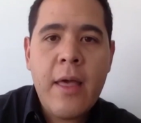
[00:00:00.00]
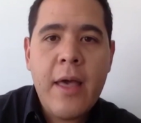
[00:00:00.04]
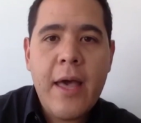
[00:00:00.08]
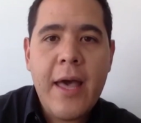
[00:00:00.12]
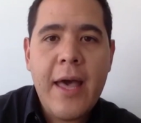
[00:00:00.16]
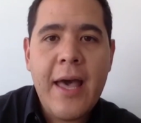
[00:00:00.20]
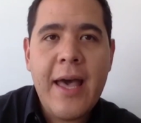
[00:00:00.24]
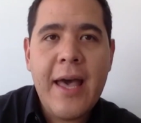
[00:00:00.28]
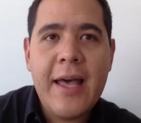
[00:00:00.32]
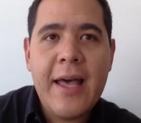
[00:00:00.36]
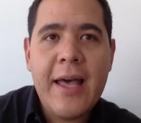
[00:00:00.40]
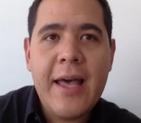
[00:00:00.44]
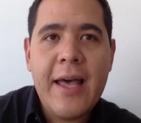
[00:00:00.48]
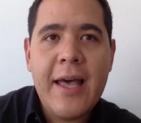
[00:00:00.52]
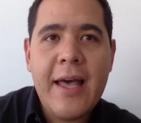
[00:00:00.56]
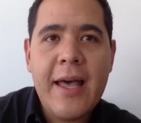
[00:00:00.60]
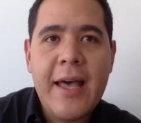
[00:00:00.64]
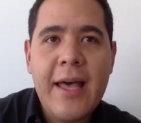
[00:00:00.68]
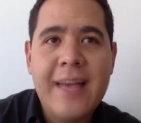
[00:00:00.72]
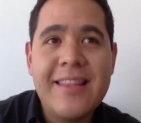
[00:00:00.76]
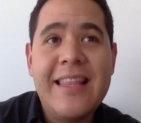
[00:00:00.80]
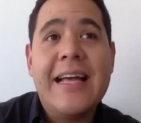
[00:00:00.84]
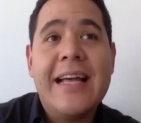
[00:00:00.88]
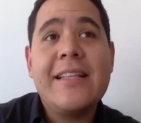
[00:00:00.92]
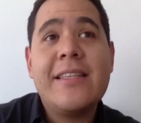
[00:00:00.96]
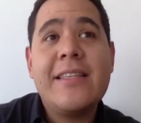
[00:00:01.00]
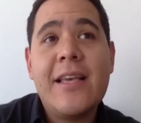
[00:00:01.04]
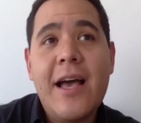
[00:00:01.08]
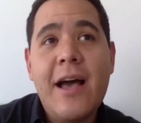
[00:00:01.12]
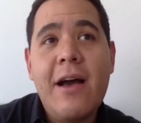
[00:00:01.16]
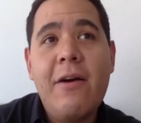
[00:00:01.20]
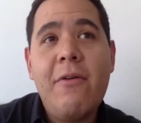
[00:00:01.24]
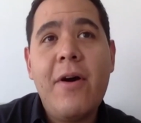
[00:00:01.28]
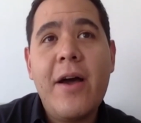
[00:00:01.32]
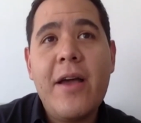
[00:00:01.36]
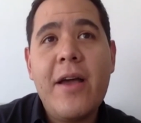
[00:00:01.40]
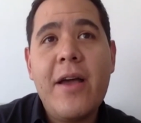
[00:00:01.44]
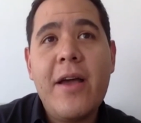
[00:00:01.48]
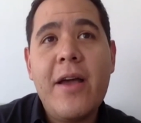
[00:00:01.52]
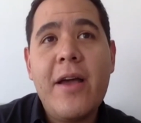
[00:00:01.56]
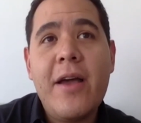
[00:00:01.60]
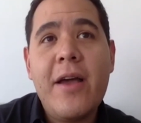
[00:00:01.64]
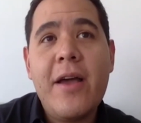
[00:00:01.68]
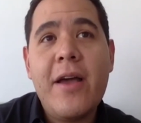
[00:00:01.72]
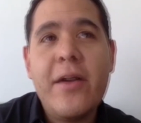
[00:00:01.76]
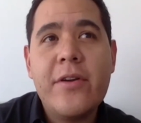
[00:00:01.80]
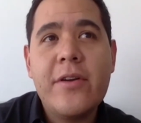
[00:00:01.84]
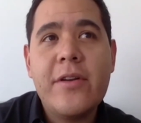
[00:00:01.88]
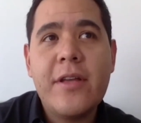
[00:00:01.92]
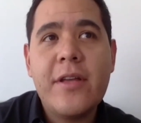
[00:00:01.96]
And that's how I
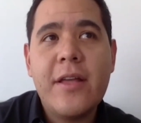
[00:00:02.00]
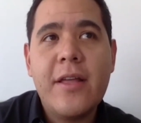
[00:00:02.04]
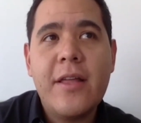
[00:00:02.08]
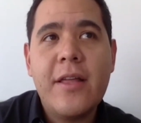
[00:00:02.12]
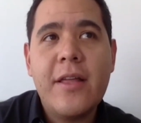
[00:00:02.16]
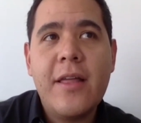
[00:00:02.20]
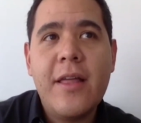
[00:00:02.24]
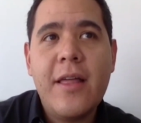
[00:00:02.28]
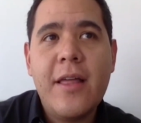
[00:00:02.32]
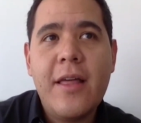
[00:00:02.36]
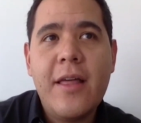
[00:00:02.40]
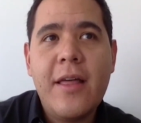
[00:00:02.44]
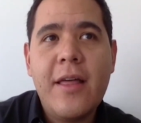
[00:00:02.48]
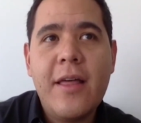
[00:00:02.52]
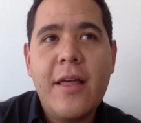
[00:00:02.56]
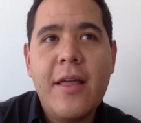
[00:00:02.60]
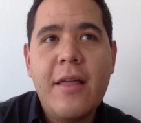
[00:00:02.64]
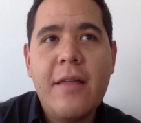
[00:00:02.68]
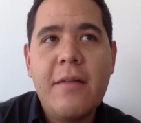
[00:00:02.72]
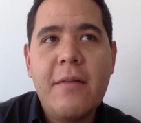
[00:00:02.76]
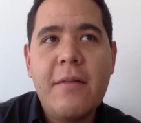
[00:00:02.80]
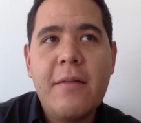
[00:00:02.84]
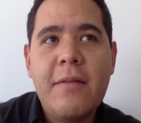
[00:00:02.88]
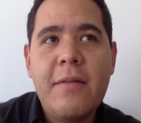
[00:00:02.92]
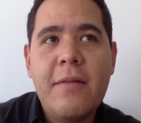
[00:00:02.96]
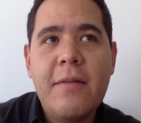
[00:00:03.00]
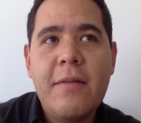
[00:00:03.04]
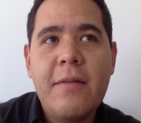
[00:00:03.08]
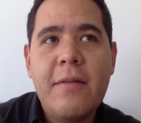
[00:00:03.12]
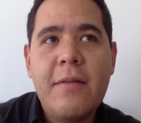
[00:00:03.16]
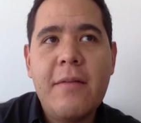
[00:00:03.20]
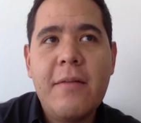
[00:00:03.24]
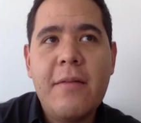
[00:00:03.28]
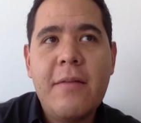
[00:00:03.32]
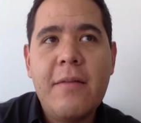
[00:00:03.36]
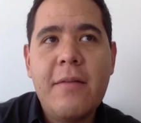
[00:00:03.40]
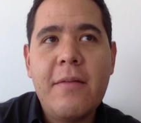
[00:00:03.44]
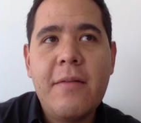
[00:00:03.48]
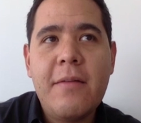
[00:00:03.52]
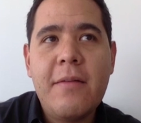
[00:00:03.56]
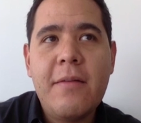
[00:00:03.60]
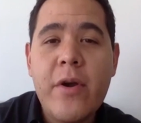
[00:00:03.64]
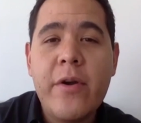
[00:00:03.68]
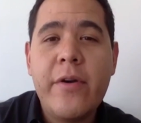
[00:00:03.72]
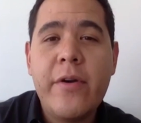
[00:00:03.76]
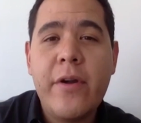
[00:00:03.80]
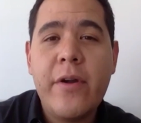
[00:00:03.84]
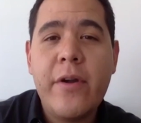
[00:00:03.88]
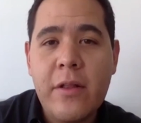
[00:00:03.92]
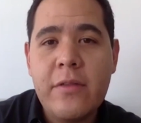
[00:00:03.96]
learned how they
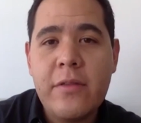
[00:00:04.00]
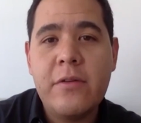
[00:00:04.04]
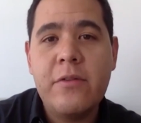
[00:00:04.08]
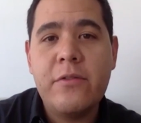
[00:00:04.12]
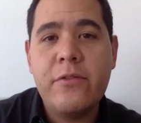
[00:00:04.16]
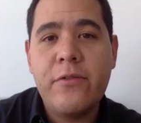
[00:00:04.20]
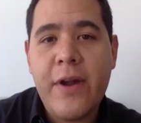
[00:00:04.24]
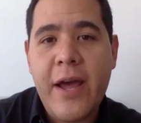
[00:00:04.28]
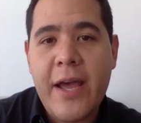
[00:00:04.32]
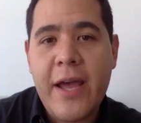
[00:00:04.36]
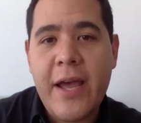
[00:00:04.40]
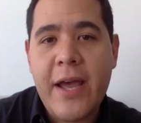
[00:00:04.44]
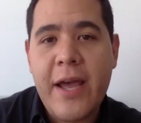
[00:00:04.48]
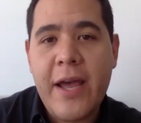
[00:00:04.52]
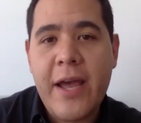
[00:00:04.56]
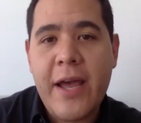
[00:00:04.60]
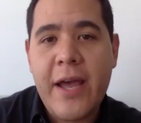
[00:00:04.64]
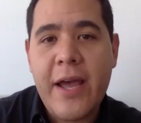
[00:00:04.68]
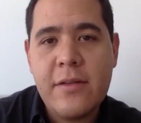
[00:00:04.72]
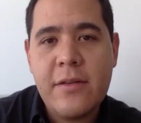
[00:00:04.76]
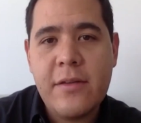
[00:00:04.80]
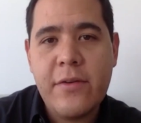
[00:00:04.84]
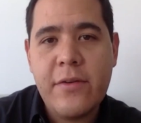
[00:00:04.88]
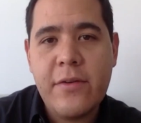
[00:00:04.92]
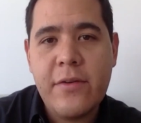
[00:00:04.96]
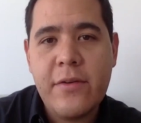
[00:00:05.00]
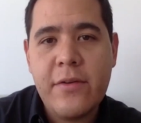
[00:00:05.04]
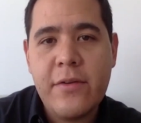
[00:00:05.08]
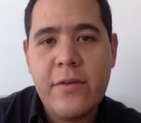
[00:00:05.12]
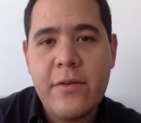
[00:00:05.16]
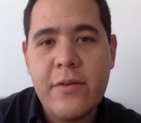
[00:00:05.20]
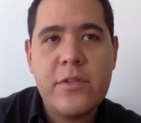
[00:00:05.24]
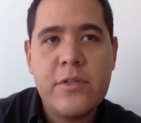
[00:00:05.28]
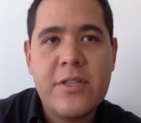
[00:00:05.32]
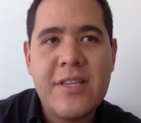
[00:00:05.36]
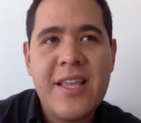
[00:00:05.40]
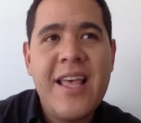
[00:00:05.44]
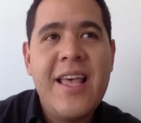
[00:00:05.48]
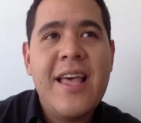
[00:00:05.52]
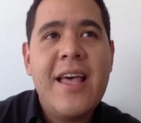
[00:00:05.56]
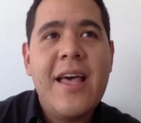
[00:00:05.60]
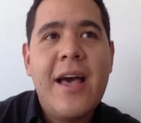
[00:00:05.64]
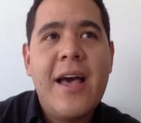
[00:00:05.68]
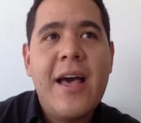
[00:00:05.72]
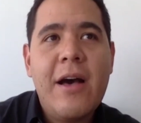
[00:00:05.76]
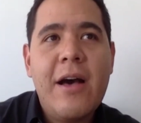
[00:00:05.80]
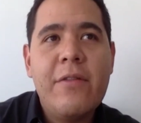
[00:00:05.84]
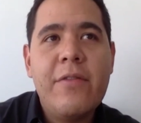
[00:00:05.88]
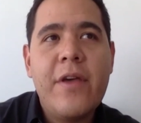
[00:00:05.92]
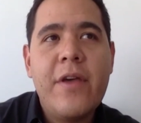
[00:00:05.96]
were underwriting their loans,
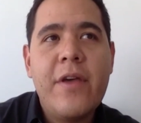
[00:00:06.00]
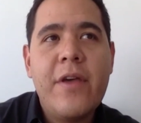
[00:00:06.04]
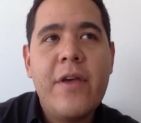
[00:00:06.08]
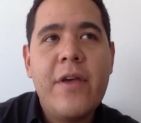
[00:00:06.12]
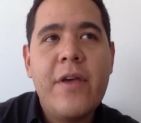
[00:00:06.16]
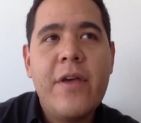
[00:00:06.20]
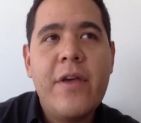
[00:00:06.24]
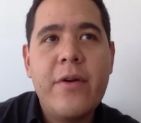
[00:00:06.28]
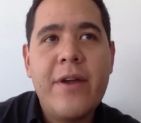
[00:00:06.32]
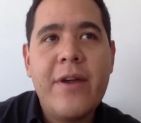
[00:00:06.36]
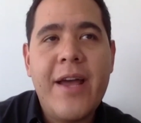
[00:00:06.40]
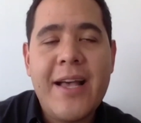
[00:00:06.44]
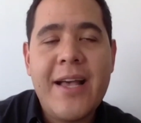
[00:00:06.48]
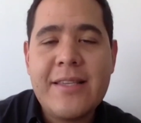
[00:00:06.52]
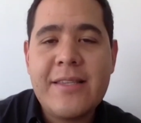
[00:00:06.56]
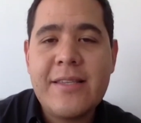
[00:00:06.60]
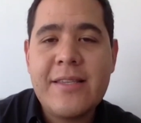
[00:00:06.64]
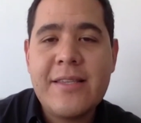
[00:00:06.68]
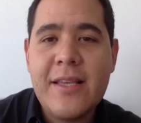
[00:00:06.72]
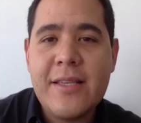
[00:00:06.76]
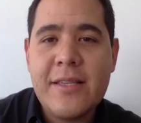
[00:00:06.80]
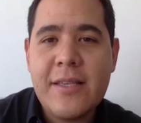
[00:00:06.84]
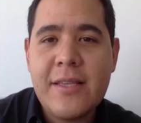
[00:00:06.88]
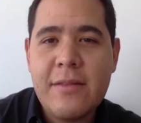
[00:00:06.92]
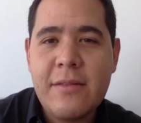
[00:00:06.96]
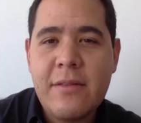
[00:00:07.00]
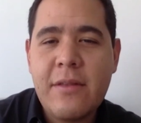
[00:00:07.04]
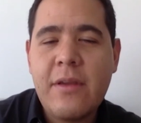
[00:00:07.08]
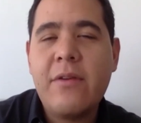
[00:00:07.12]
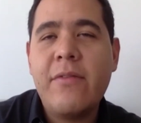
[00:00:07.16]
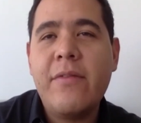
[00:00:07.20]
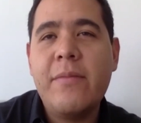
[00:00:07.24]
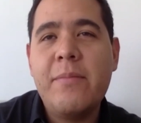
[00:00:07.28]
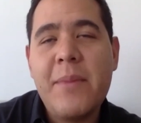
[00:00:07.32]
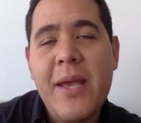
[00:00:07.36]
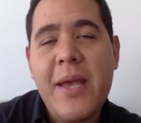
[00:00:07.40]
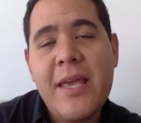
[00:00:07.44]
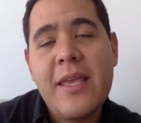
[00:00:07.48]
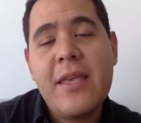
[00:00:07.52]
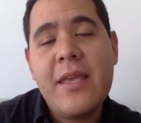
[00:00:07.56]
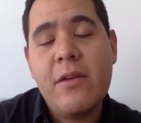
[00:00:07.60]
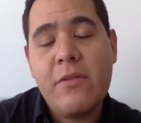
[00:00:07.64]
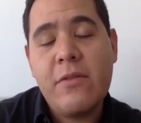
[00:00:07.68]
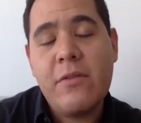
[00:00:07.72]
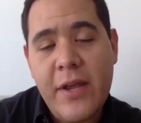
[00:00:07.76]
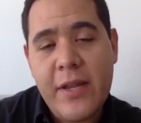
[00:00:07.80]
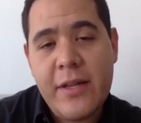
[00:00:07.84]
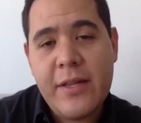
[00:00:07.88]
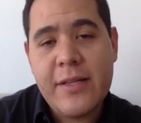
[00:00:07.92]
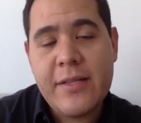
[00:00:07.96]
how they were making
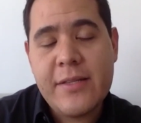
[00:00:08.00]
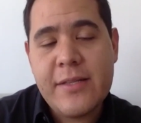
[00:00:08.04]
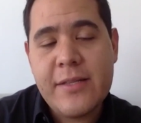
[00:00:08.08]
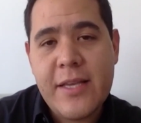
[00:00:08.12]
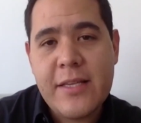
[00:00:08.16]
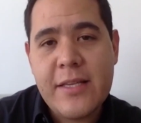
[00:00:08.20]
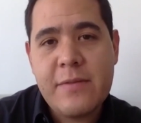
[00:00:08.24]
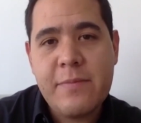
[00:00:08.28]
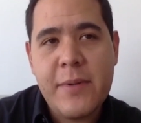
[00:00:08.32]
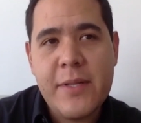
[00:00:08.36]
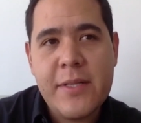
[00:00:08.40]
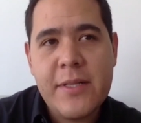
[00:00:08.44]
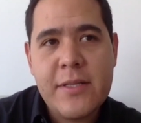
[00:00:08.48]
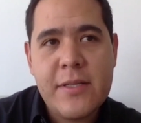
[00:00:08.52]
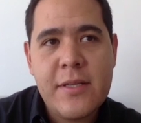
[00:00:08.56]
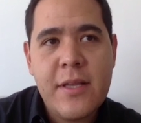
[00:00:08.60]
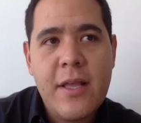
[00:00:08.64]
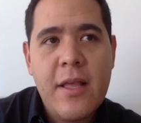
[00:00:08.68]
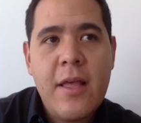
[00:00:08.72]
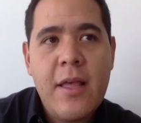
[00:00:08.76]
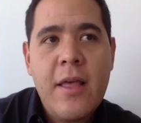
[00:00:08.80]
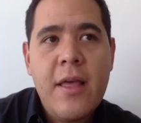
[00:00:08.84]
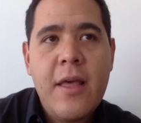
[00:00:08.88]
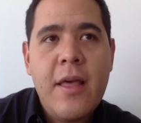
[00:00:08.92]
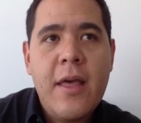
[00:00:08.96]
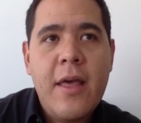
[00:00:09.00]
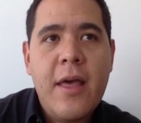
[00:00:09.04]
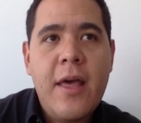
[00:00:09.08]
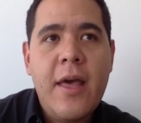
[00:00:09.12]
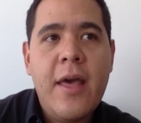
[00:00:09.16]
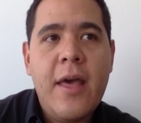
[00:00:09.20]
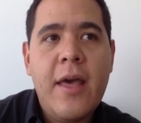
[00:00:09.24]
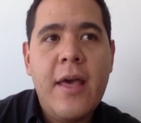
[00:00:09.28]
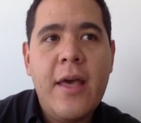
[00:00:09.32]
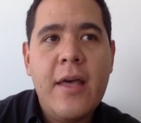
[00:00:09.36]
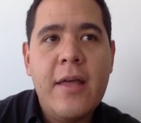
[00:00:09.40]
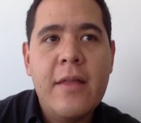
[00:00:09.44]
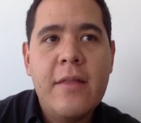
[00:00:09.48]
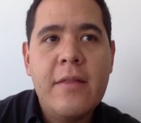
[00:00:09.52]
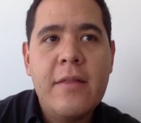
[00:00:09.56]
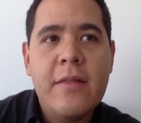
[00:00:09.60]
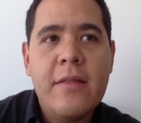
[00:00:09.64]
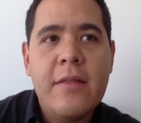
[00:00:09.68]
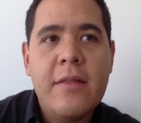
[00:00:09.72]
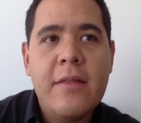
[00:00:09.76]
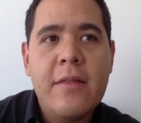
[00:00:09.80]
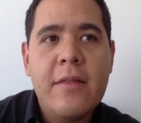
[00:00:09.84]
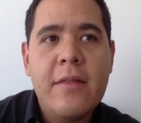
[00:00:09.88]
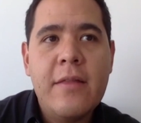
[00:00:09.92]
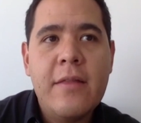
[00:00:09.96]
credit assessments,
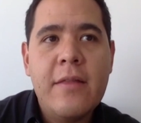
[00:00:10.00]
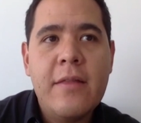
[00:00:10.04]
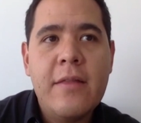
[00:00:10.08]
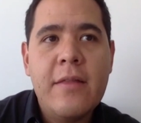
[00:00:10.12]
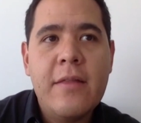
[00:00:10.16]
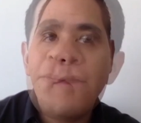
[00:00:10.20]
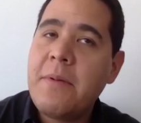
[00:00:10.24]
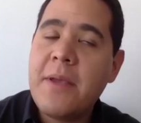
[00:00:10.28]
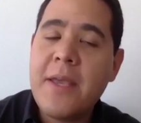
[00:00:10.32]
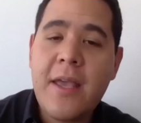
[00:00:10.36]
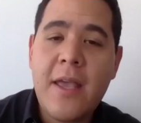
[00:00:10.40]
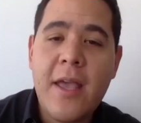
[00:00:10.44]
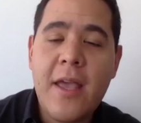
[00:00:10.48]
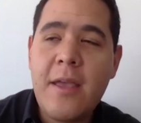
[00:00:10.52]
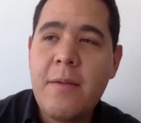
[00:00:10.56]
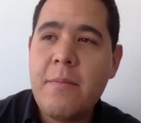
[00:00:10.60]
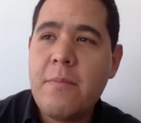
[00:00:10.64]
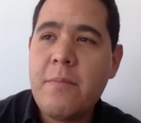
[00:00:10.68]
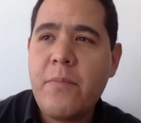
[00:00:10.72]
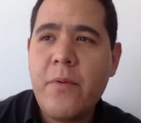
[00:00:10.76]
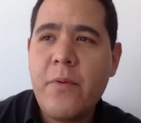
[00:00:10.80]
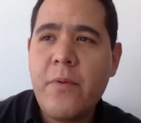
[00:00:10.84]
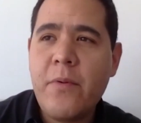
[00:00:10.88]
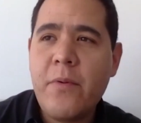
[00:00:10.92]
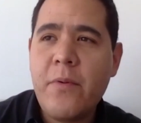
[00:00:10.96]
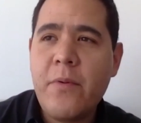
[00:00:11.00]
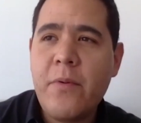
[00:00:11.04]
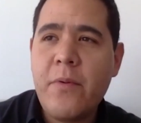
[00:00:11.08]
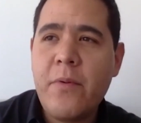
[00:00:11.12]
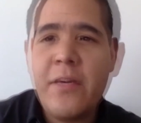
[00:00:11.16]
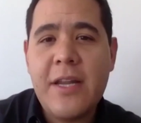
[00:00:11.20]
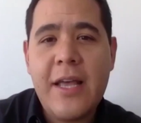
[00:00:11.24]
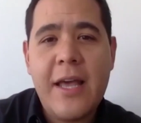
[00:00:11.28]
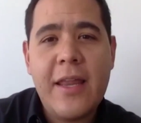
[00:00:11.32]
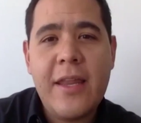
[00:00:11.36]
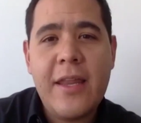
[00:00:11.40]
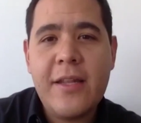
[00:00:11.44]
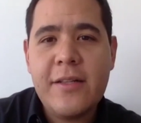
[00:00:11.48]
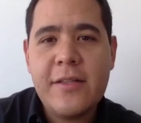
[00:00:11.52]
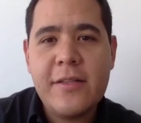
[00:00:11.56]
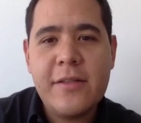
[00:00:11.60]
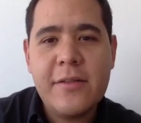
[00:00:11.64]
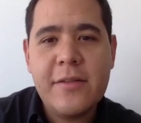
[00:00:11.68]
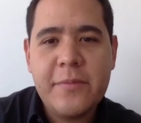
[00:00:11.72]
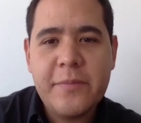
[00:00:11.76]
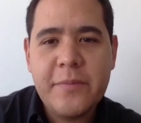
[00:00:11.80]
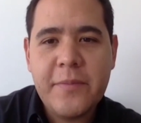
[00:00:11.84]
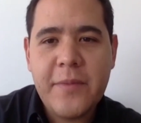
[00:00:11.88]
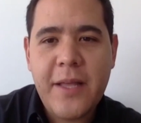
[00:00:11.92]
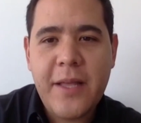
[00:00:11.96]
and I became proficient at it,
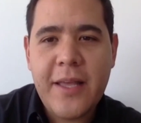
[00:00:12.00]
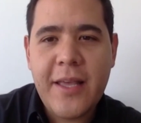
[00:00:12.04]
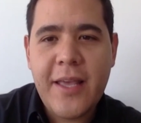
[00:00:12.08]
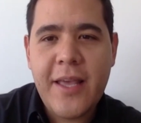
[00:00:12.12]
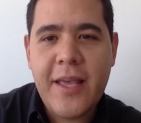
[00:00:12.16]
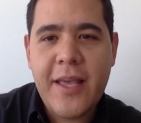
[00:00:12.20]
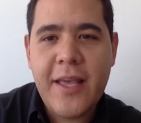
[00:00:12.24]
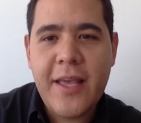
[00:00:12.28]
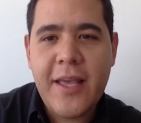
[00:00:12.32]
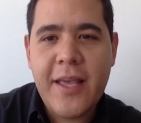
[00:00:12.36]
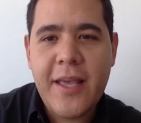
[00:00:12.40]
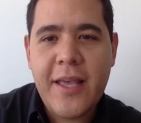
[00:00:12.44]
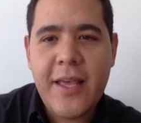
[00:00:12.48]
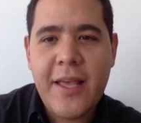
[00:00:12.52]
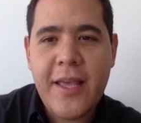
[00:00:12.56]
I guess.